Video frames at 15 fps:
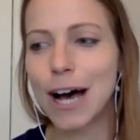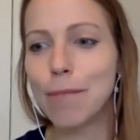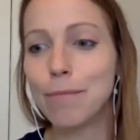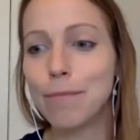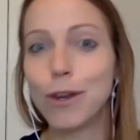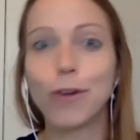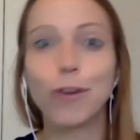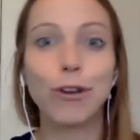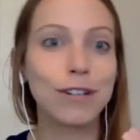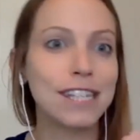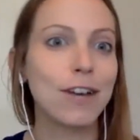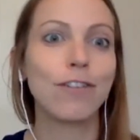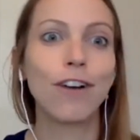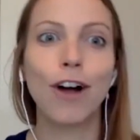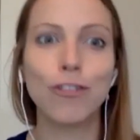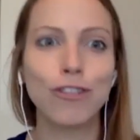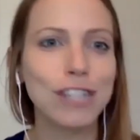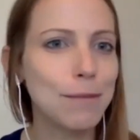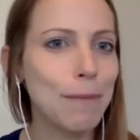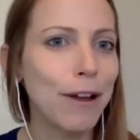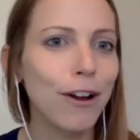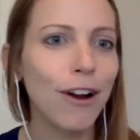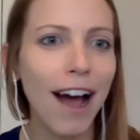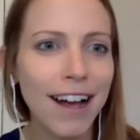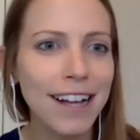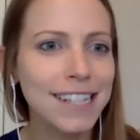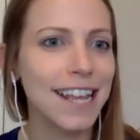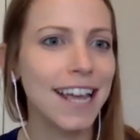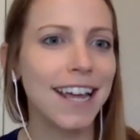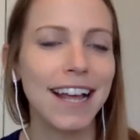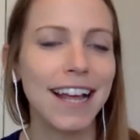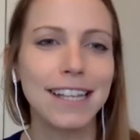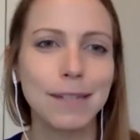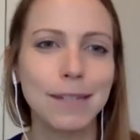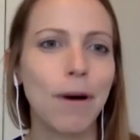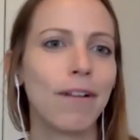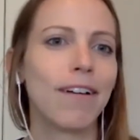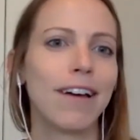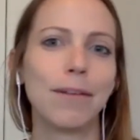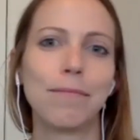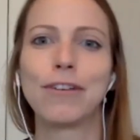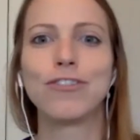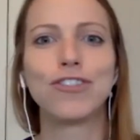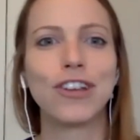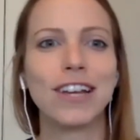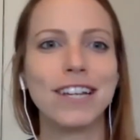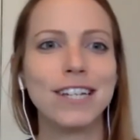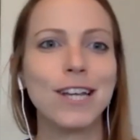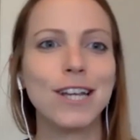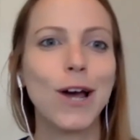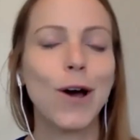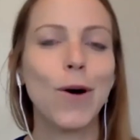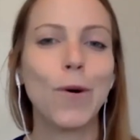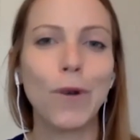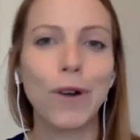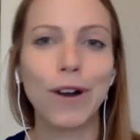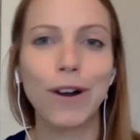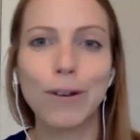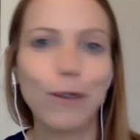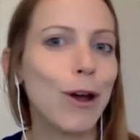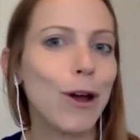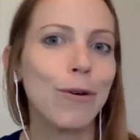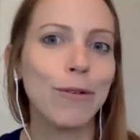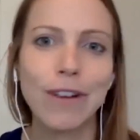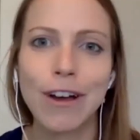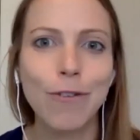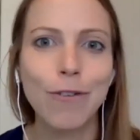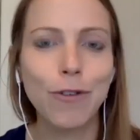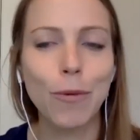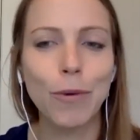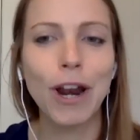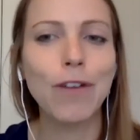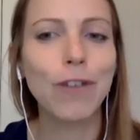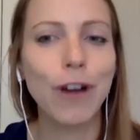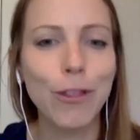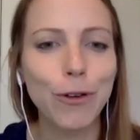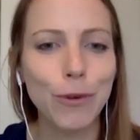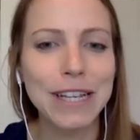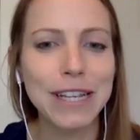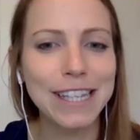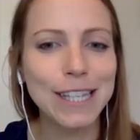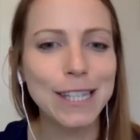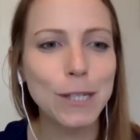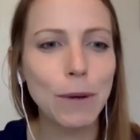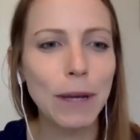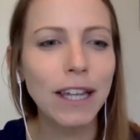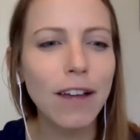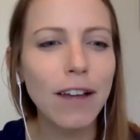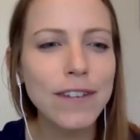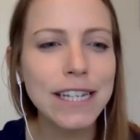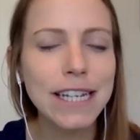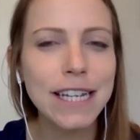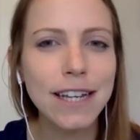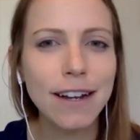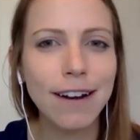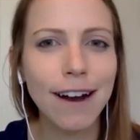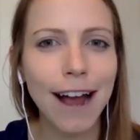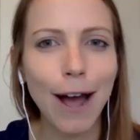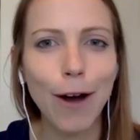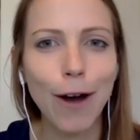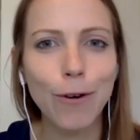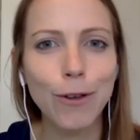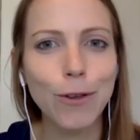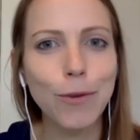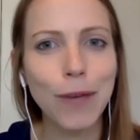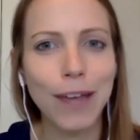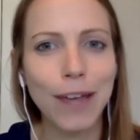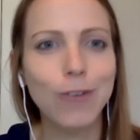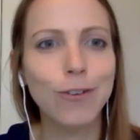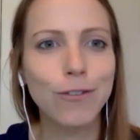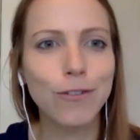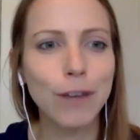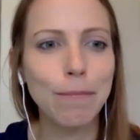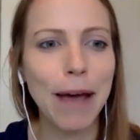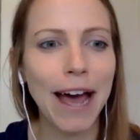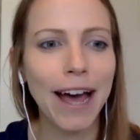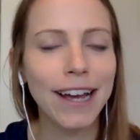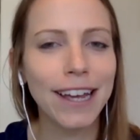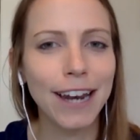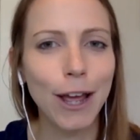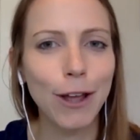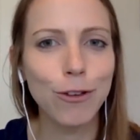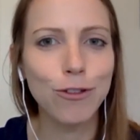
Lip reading: you're self-conscious about your accent, as Paula had mentioned, or for whatever other reason. So I'd love to hear how you handle feedback and how you